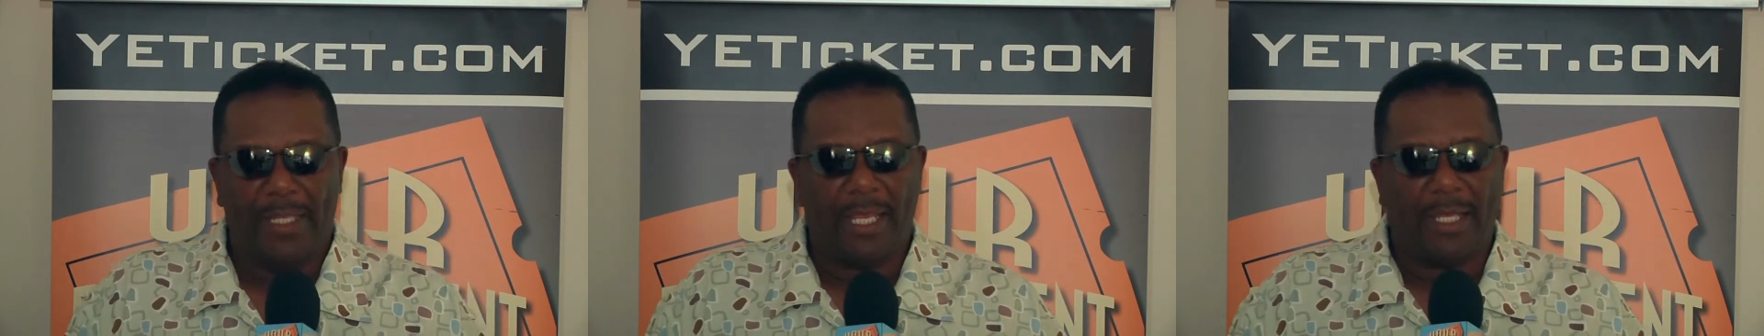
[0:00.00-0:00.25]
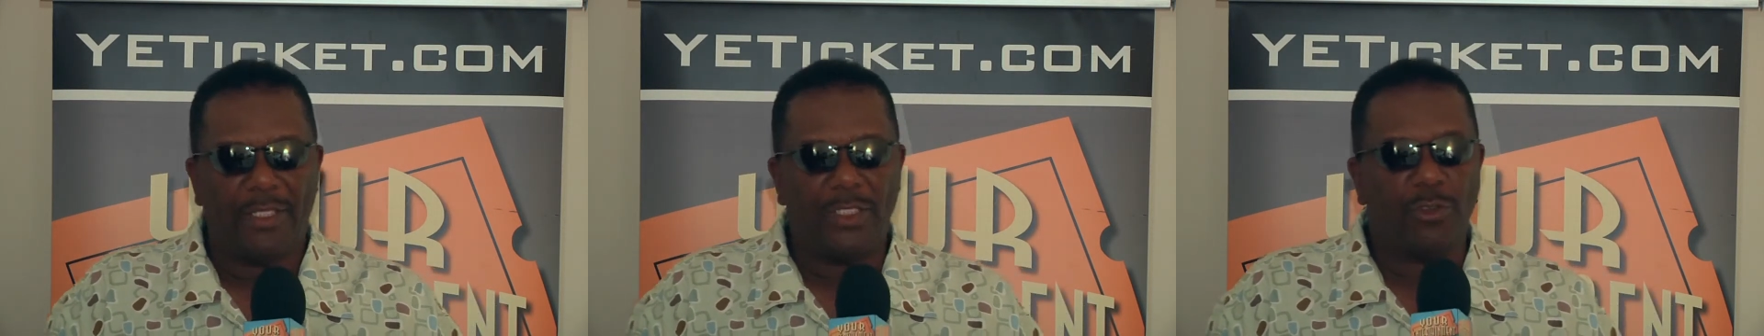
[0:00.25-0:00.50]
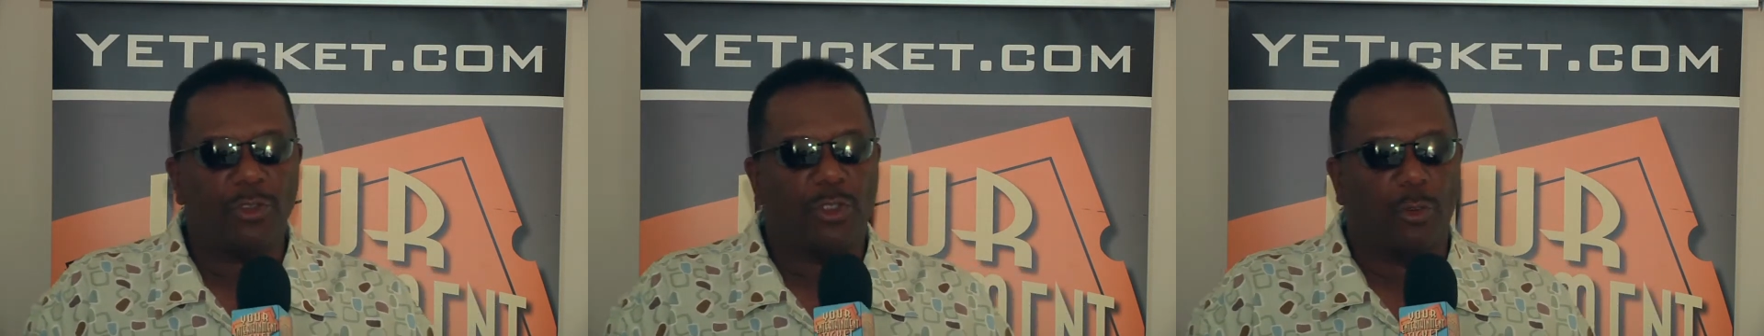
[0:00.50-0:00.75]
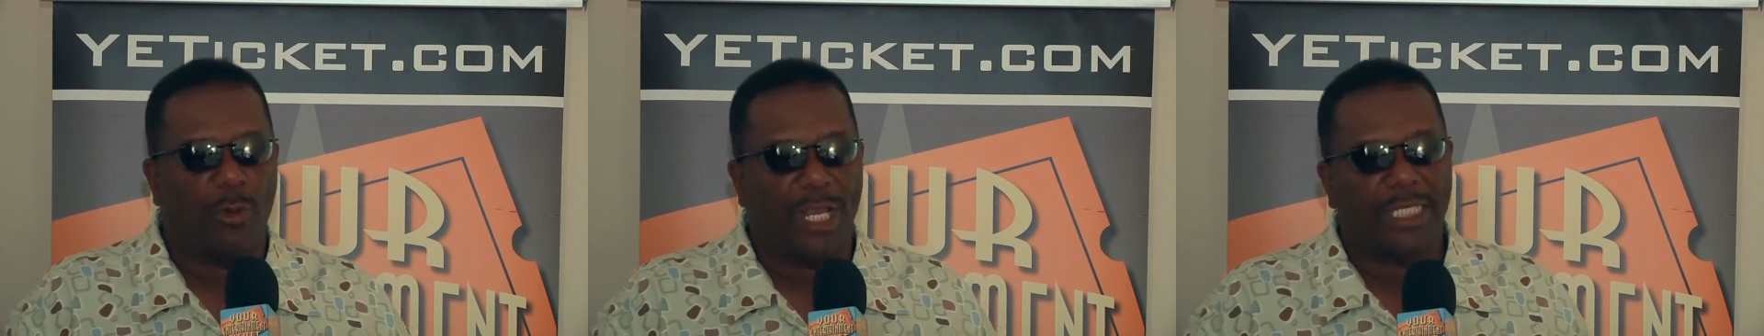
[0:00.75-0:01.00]
Now, this was
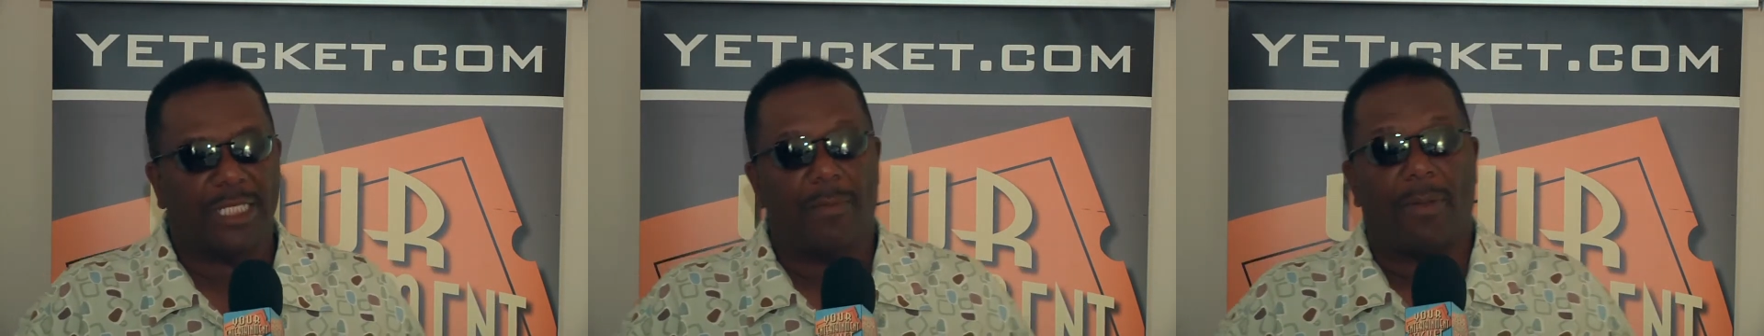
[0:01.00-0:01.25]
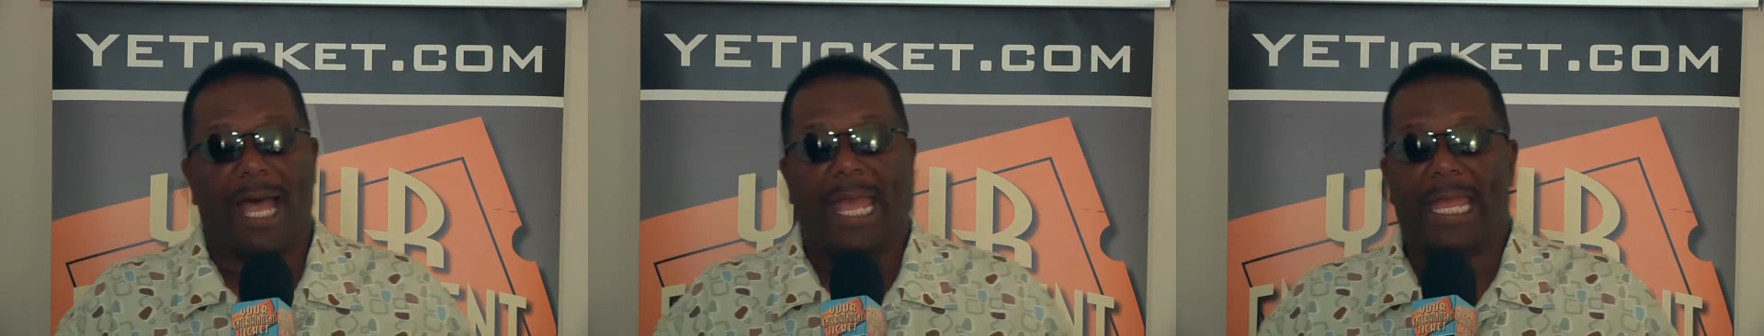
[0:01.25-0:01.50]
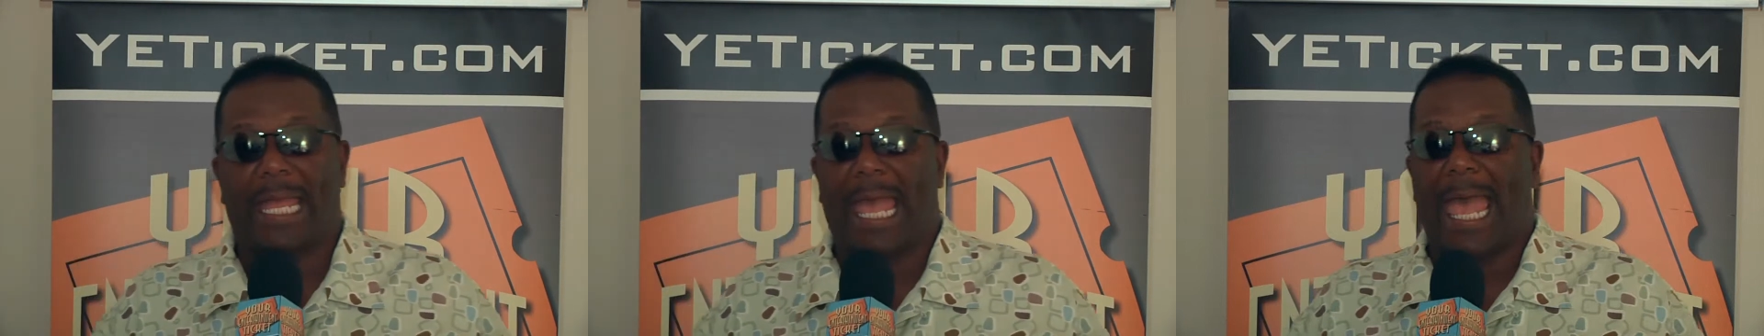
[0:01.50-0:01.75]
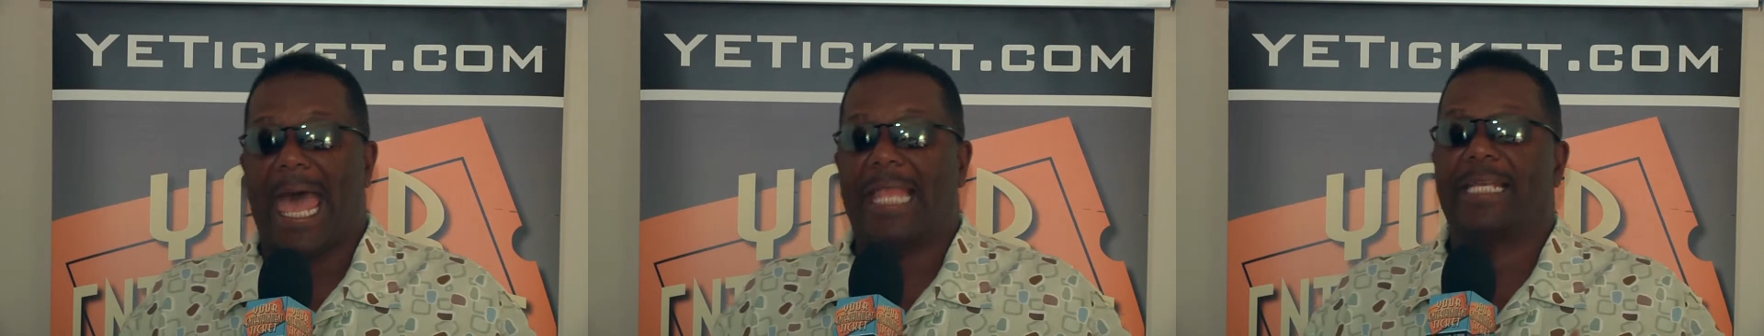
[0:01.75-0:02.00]
directed by
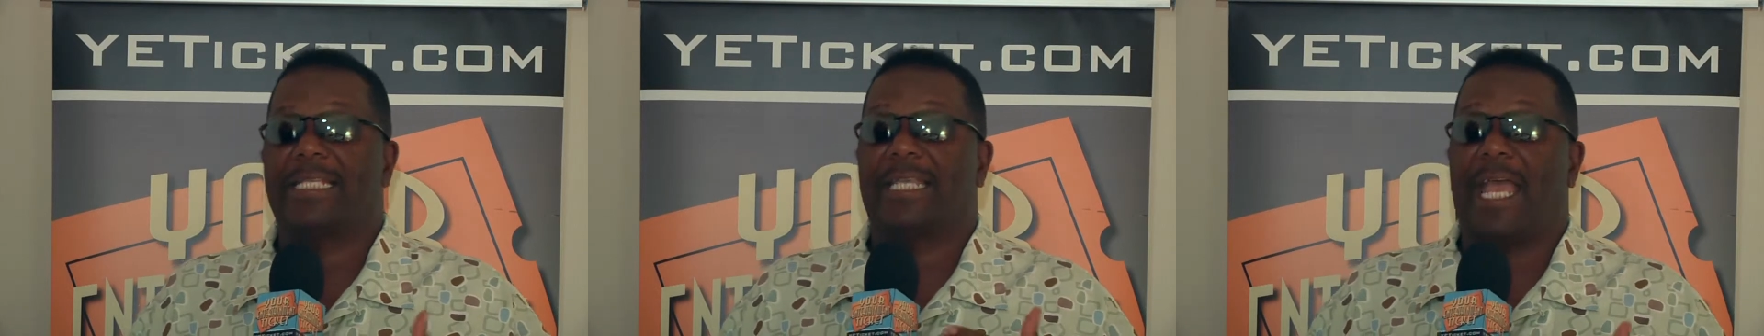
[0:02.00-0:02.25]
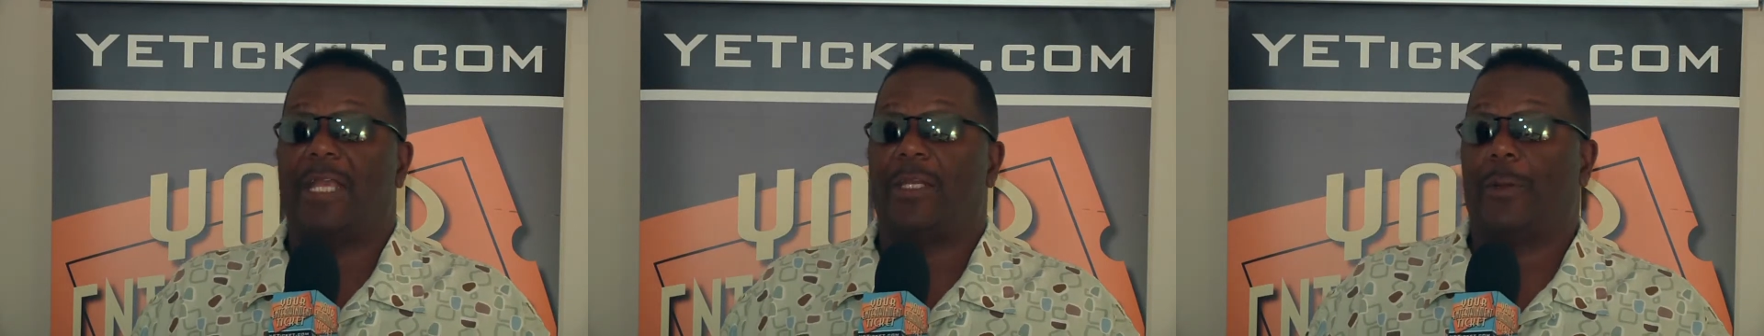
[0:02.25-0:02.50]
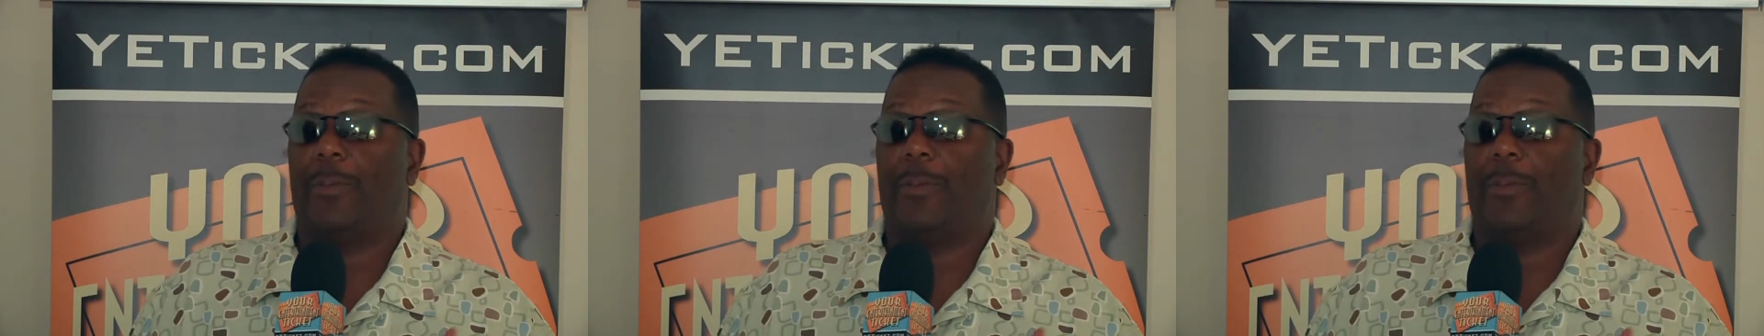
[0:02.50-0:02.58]
Alexander